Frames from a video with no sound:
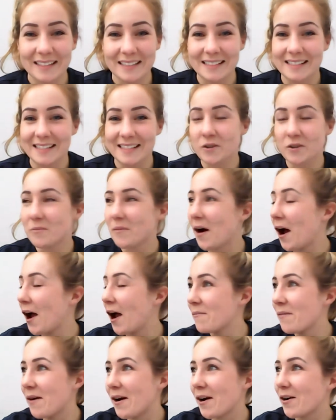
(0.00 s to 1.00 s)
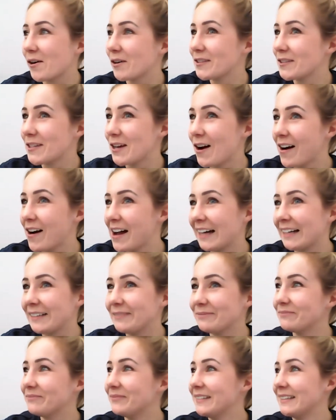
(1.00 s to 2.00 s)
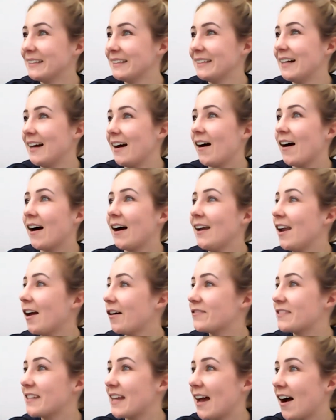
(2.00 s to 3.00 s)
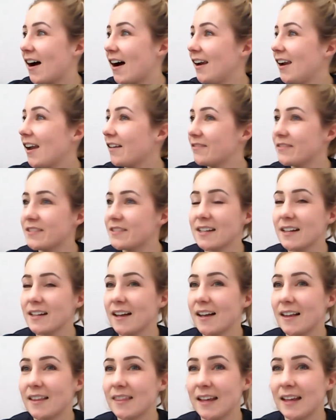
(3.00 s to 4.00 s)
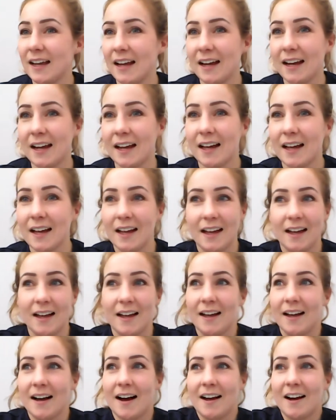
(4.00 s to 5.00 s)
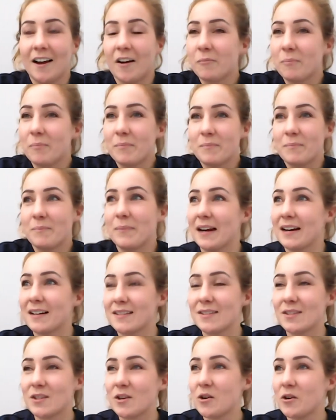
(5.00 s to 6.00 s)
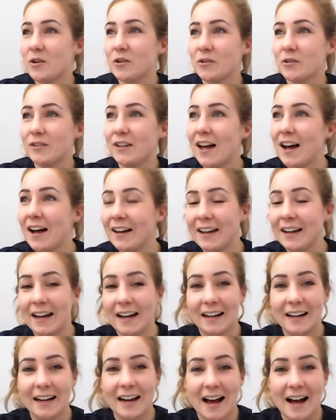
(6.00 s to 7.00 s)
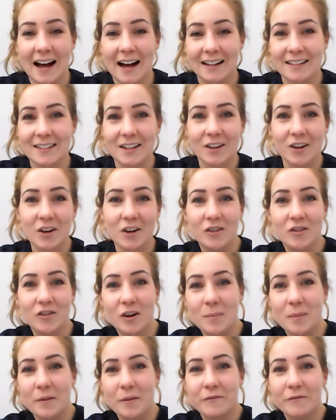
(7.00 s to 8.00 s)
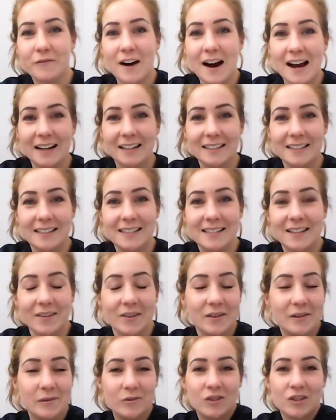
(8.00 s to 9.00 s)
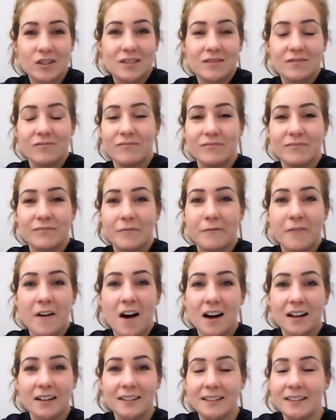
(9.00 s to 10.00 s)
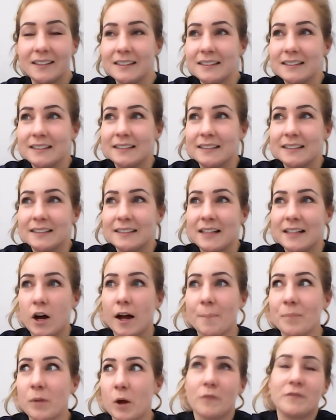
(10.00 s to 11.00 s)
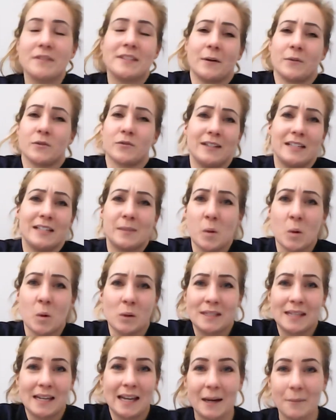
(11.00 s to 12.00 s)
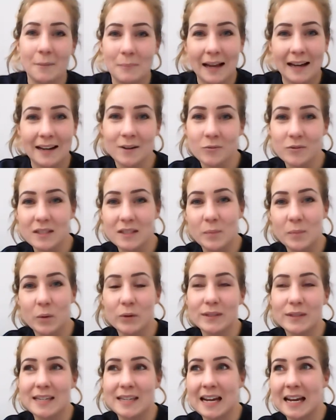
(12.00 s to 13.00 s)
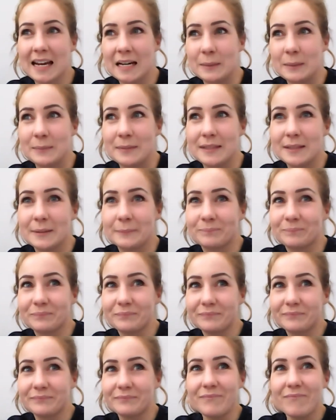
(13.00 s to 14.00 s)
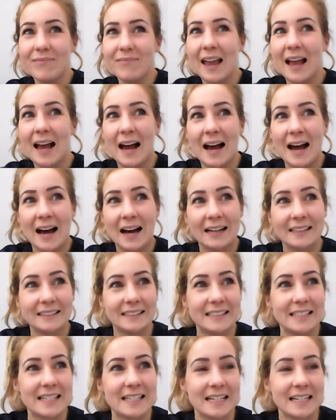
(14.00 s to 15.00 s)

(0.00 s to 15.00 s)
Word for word: did all my homework on time. I loved it. I loved the, I loved being at school, learning. I had a good group of friends, so it was just fun. Um, obviously, I was really sporty, played in all the sports teams, and